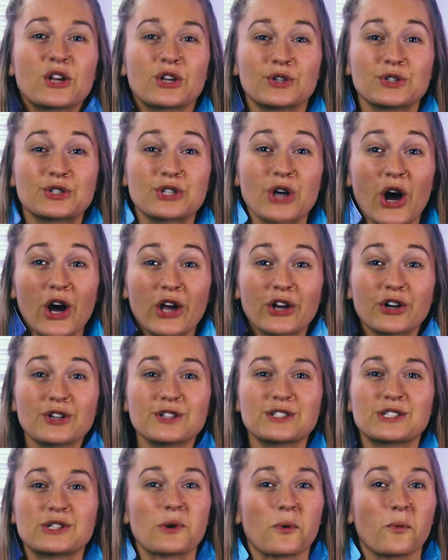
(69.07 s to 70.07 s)
your
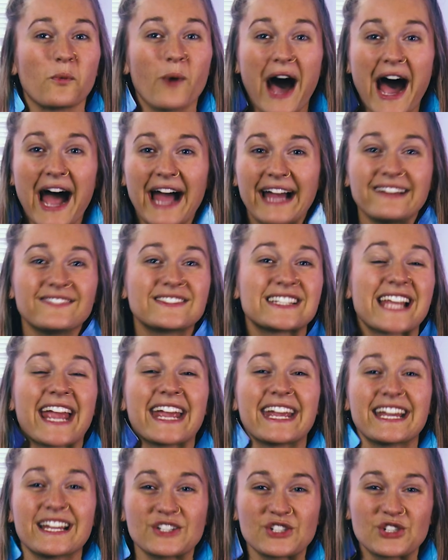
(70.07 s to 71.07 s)
daughters, your wives,
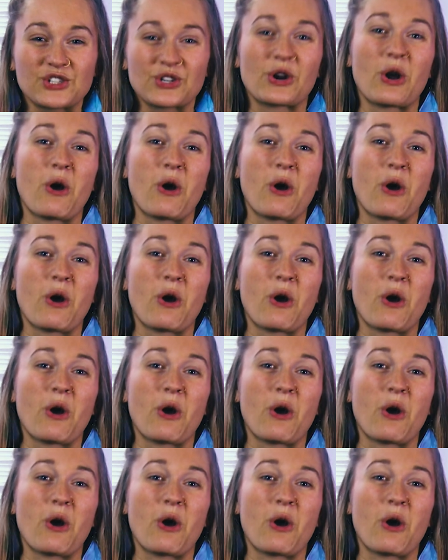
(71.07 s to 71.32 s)
and your